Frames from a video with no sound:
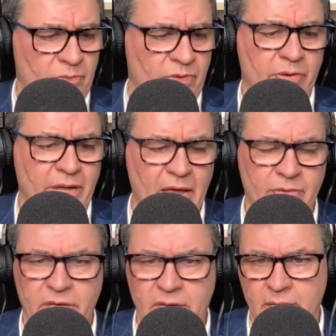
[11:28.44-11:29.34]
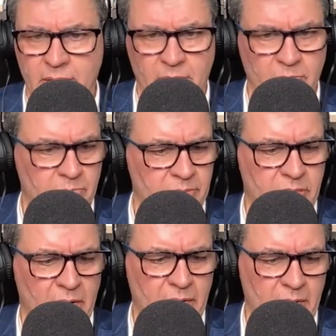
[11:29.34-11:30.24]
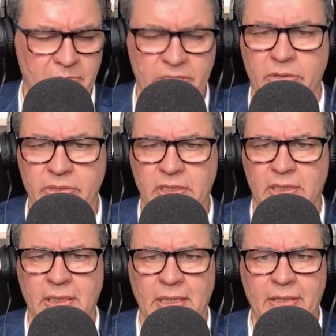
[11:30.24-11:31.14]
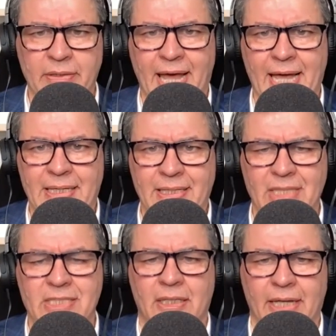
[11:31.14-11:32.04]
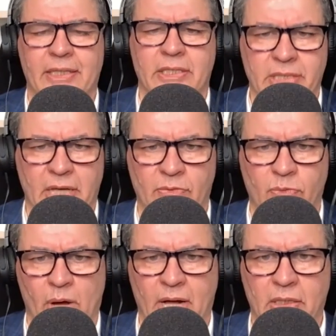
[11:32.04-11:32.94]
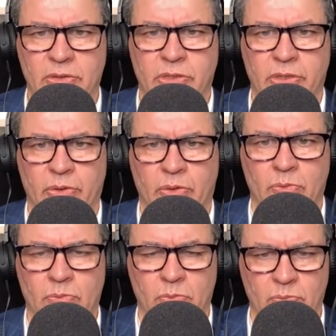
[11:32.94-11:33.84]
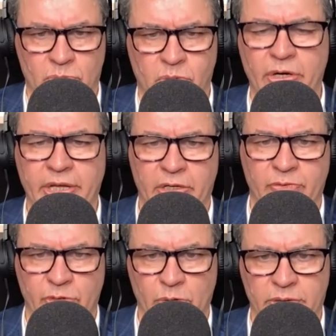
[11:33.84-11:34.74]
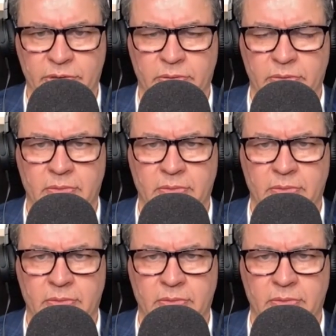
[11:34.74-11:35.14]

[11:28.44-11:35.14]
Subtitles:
very heavy material that doesn't lend itself well to turning into fuels.